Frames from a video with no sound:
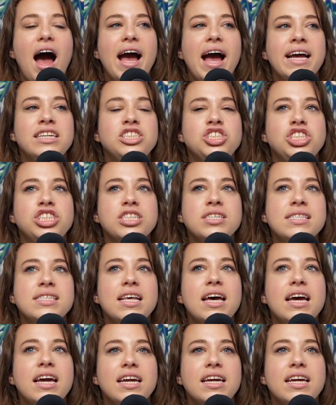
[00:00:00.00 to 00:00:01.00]
It's just
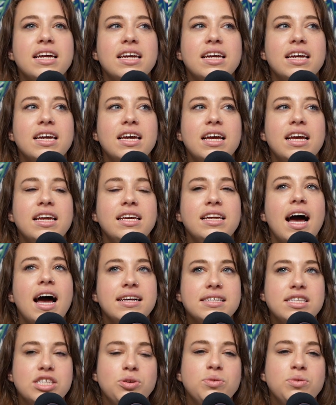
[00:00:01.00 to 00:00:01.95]
yes,